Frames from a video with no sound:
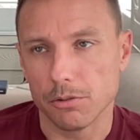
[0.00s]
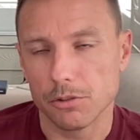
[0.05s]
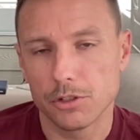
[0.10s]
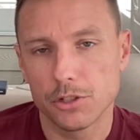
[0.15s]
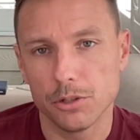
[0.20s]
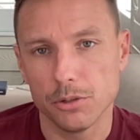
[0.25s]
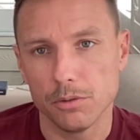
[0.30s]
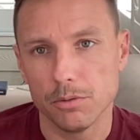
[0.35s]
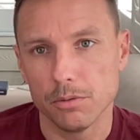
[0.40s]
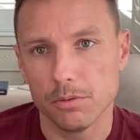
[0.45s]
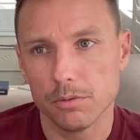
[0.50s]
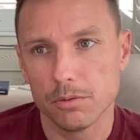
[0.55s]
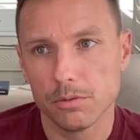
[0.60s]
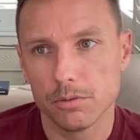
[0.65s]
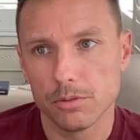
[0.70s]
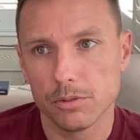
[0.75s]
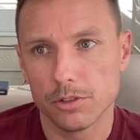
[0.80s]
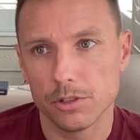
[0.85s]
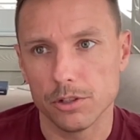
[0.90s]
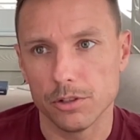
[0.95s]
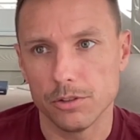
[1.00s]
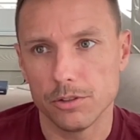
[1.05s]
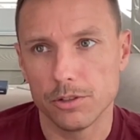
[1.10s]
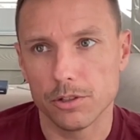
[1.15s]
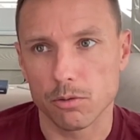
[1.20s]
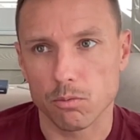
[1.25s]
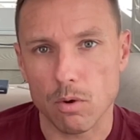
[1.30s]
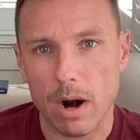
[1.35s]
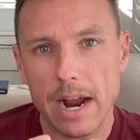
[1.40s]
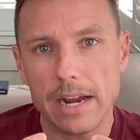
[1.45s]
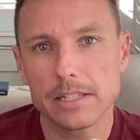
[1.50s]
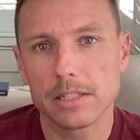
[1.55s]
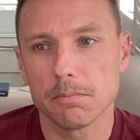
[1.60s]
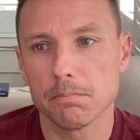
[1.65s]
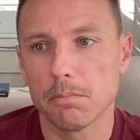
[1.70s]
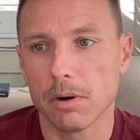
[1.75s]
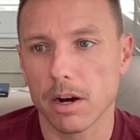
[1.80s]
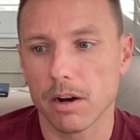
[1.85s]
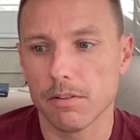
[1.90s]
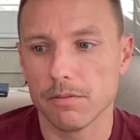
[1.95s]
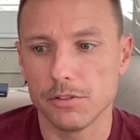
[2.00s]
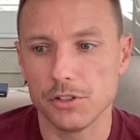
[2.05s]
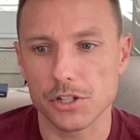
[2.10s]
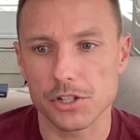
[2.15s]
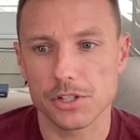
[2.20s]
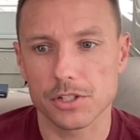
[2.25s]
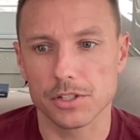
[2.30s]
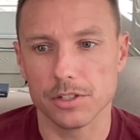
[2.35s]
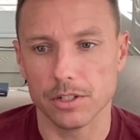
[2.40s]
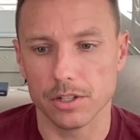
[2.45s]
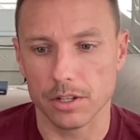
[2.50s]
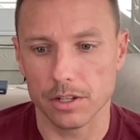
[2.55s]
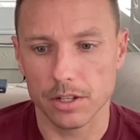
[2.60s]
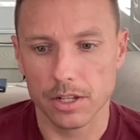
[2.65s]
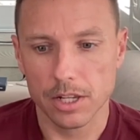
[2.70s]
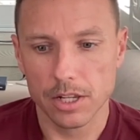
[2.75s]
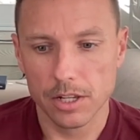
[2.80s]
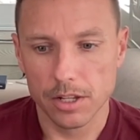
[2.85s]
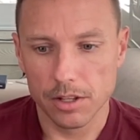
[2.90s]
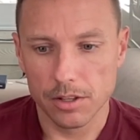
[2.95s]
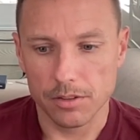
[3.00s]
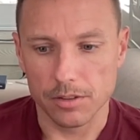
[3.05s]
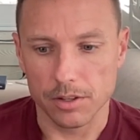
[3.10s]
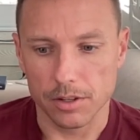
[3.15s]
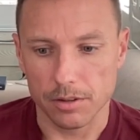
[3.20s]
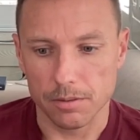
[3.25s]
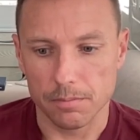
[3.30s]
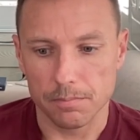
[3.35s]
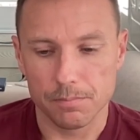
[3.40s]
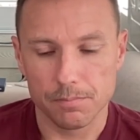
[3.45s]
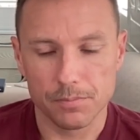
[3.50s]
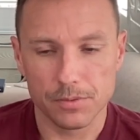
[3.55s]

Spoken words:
to rise above just the